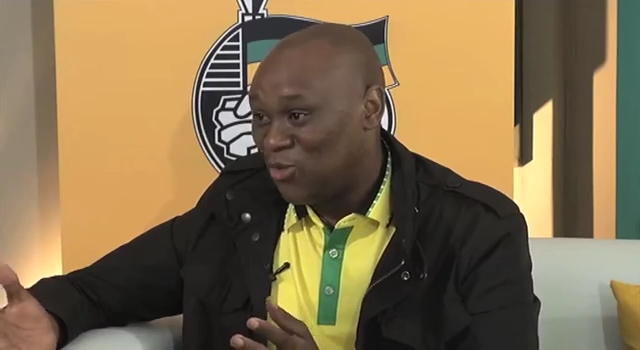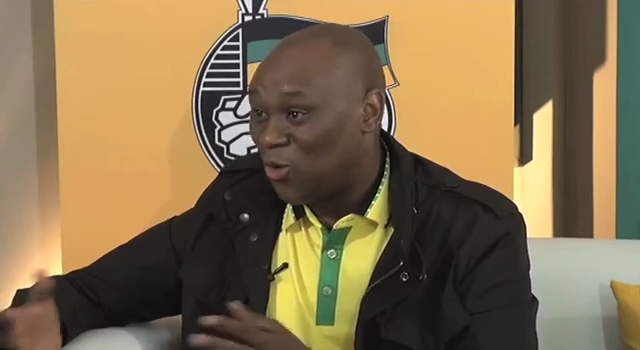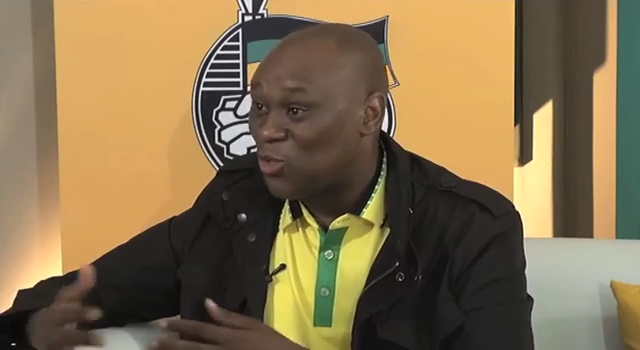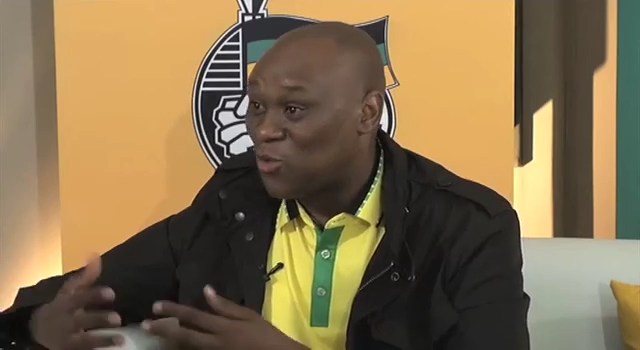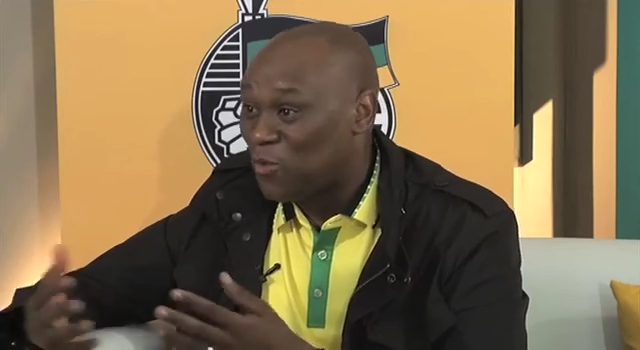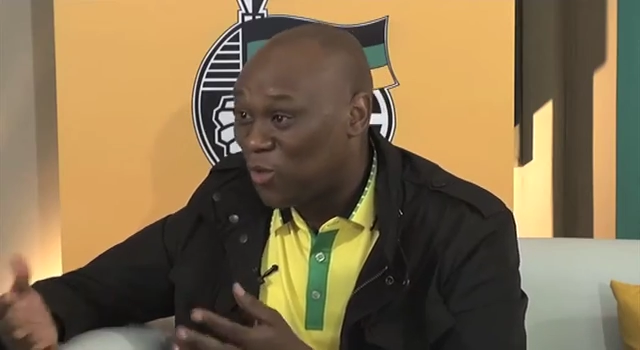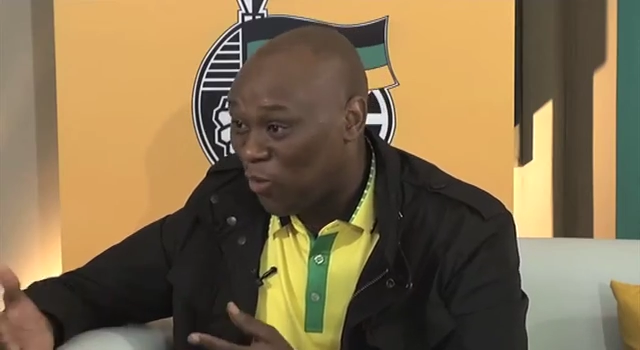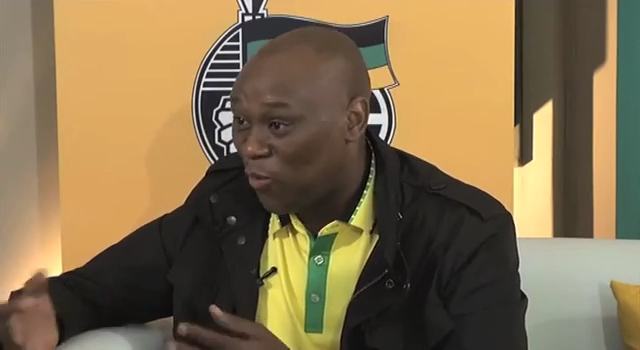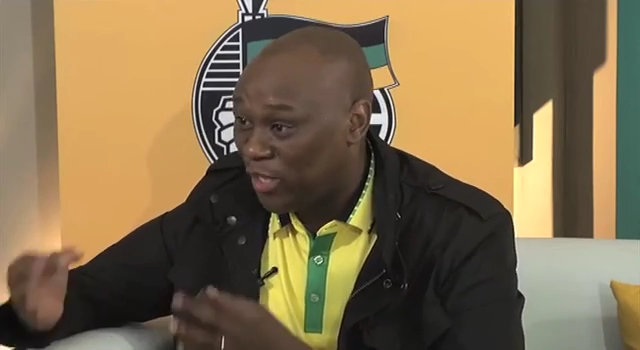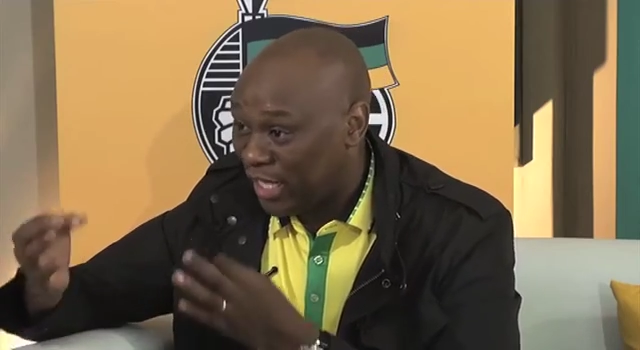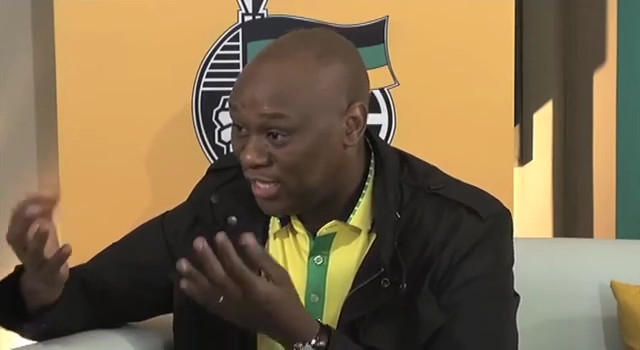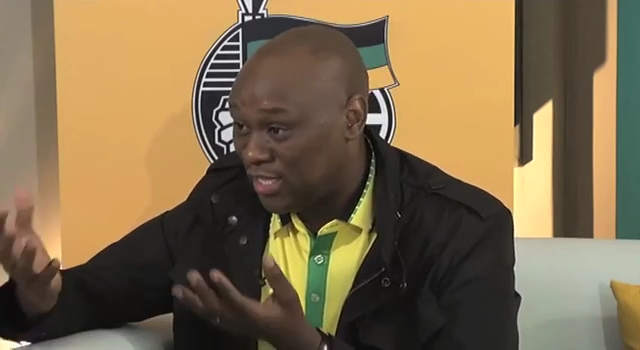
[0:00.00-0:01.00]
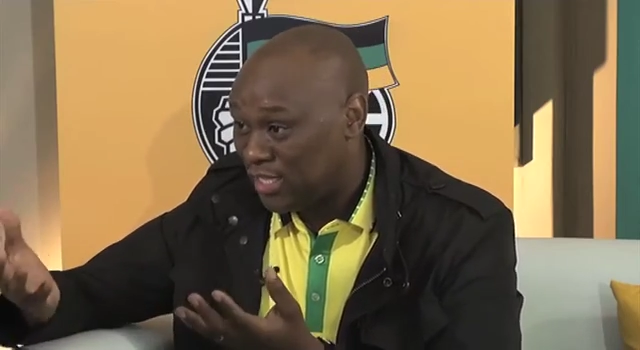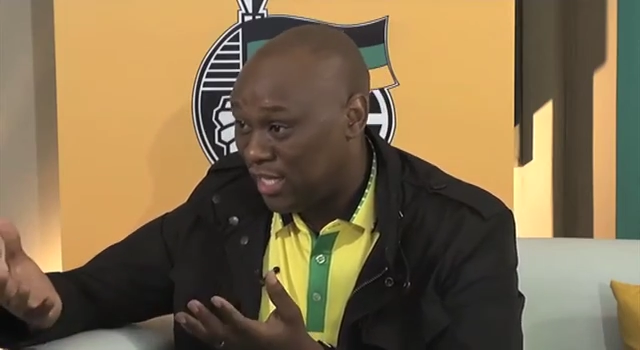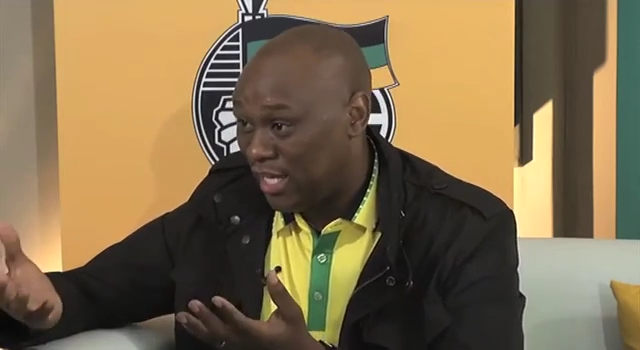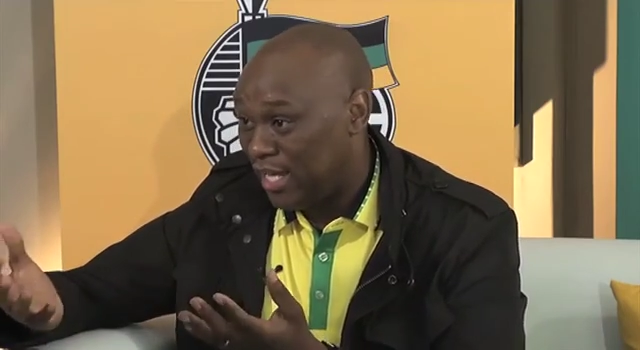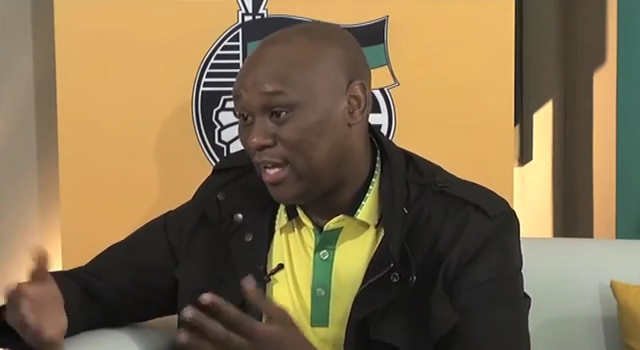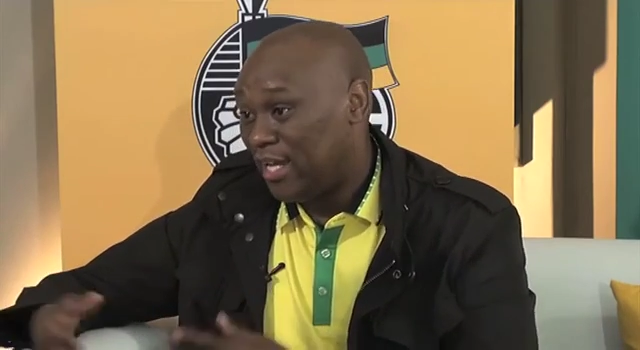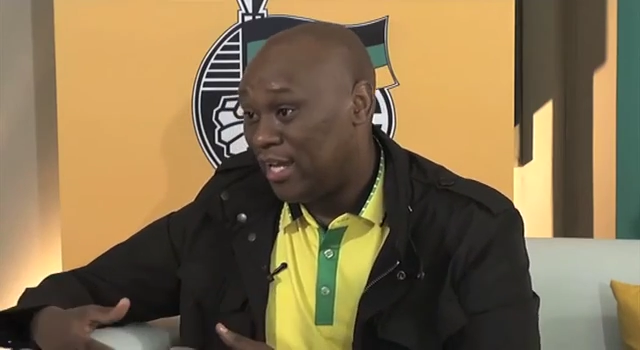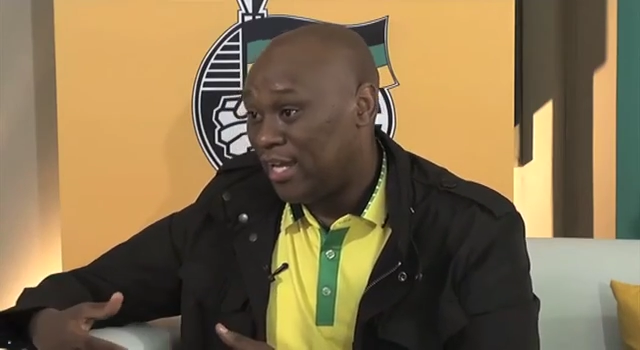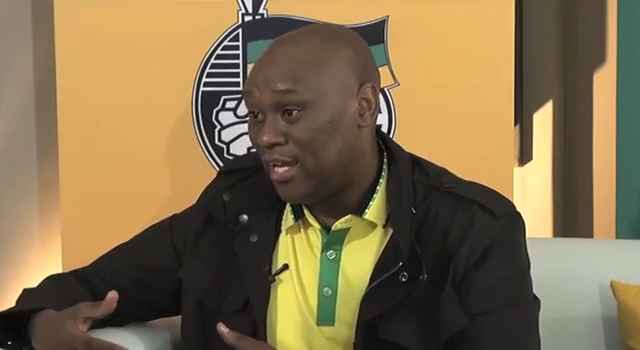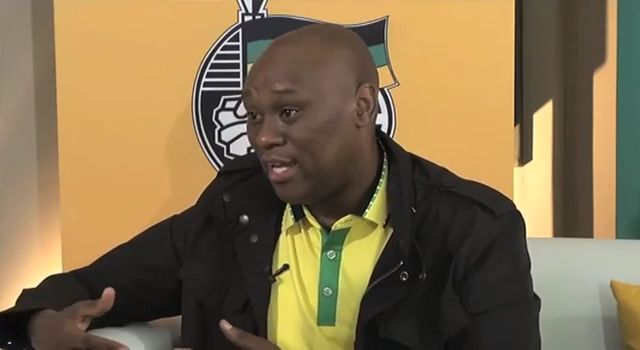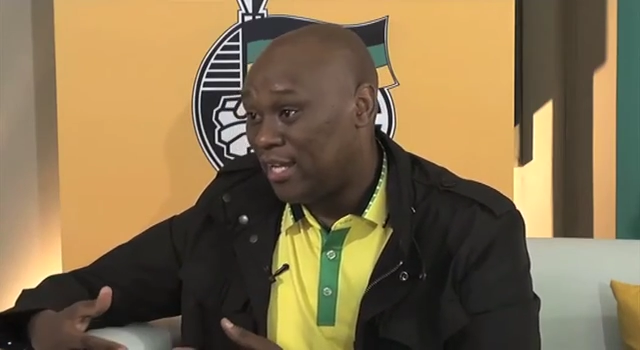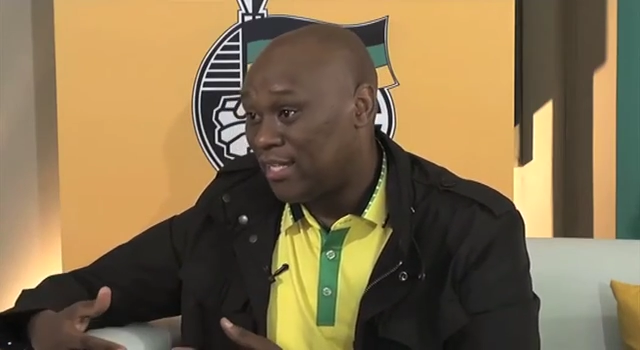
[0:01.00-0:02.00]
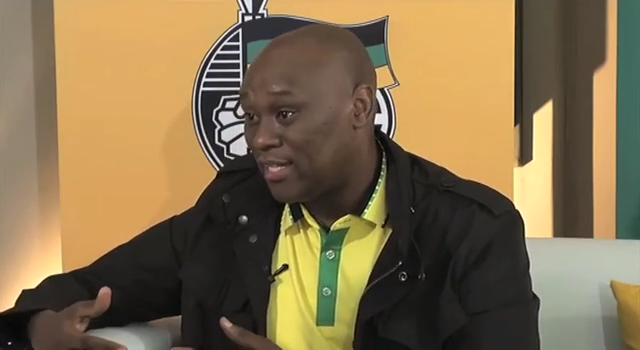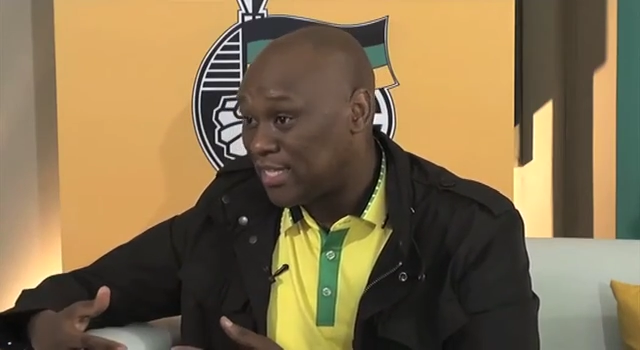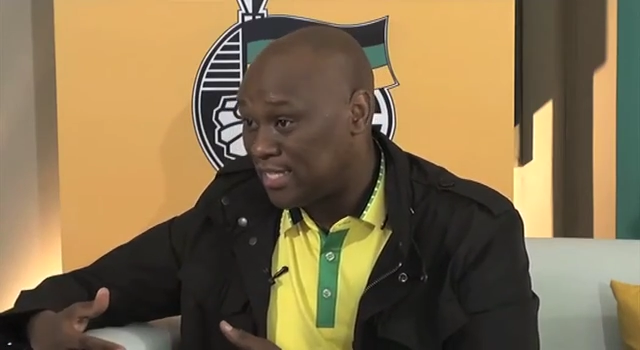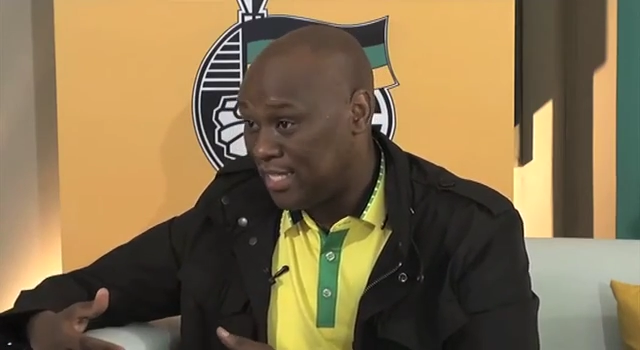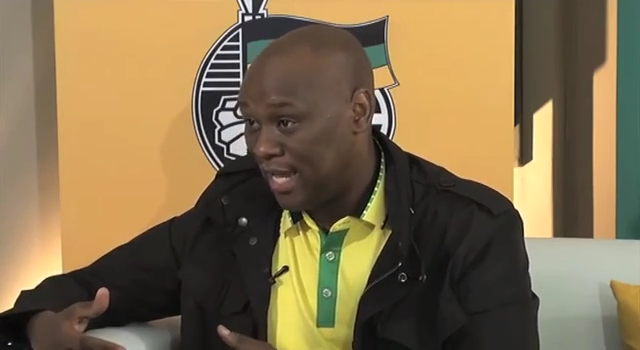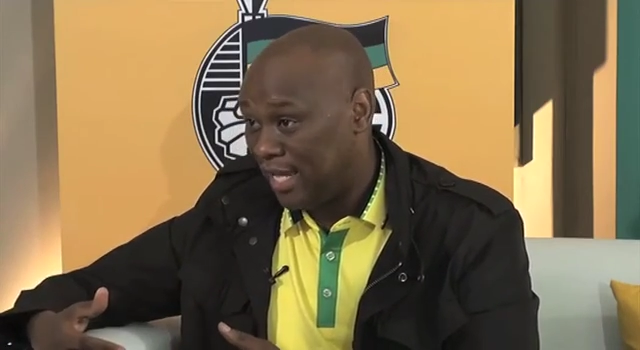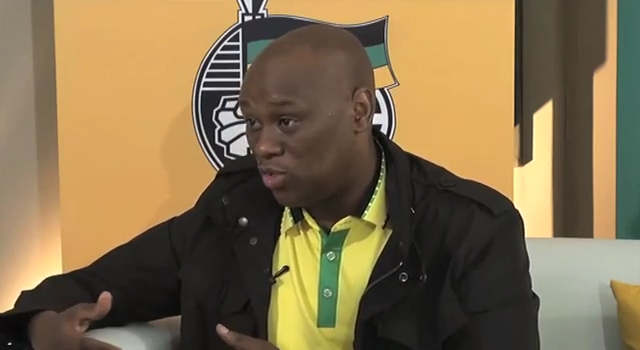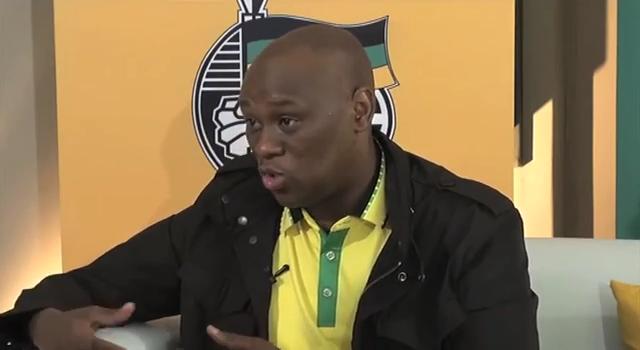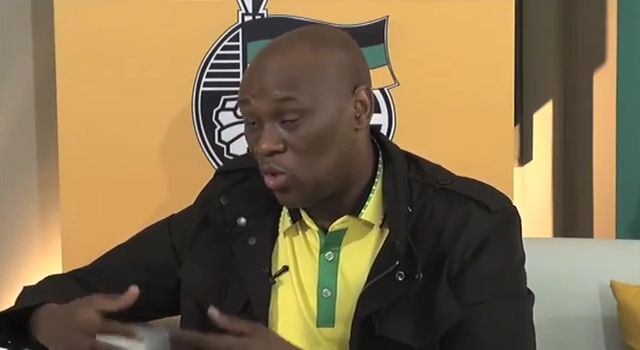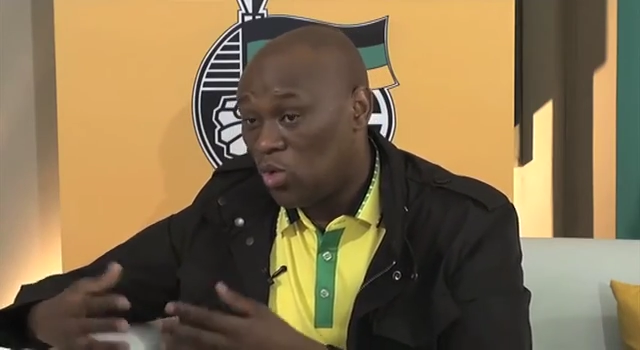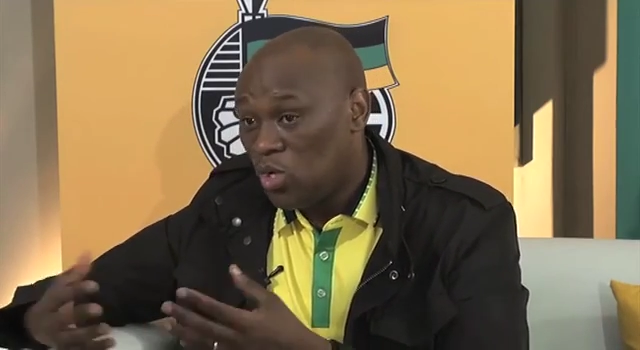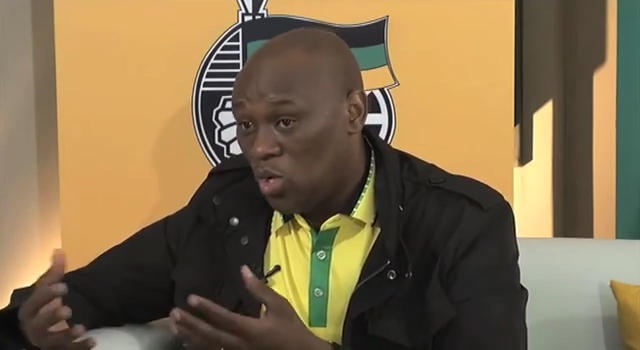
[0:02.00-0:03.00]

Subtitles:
not to be growing this year. So